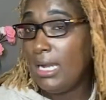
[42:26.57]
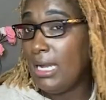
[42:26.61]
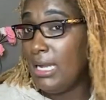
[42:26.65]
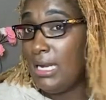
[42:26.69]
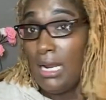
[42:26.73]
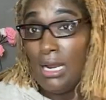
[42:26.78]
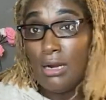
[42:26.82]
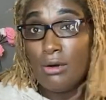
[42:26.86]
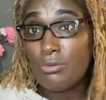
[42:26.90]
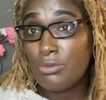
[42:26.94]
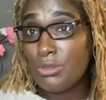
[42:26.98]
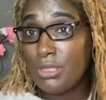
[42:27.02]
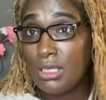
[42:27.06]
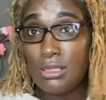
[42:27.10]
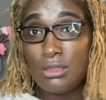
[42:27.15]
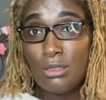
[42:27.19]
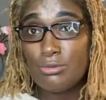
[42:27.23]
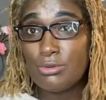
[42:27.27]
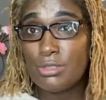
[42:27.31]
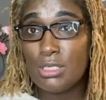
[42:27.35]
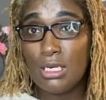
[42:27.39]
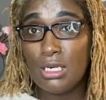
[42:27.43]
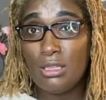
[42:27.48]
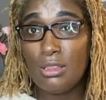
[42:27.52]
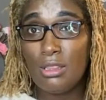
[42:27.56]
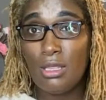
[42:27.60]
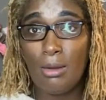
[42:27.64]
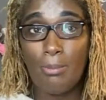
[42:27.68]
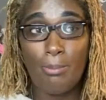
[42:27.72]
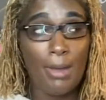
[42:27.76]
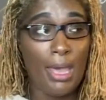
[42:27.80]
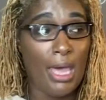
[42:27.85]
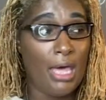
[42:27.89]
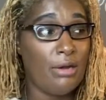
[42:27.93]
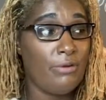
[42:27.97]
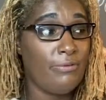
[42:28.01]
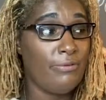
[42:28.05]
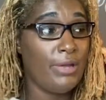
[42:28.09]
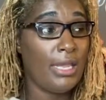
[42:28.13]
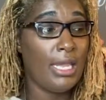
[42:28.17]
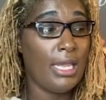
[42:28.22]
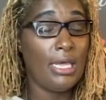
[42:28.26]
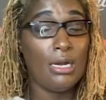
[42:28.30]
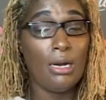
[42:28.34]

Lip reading: And I don't think there's anything bad of it.